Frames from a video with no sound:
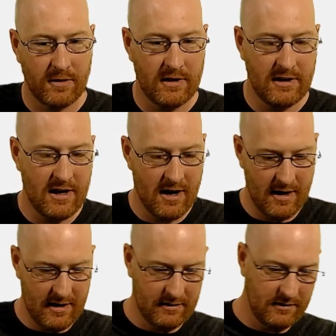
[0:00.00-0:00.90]

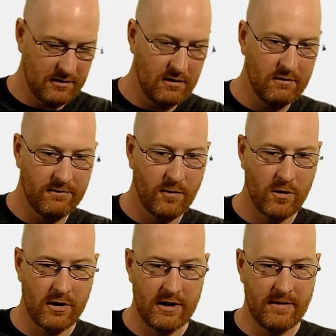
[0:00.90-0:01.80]
39, let's go
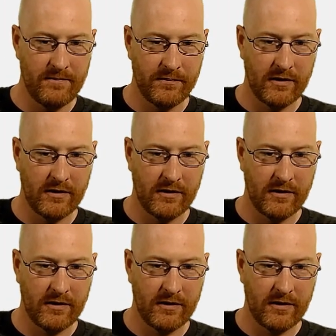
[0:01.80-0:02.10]
40.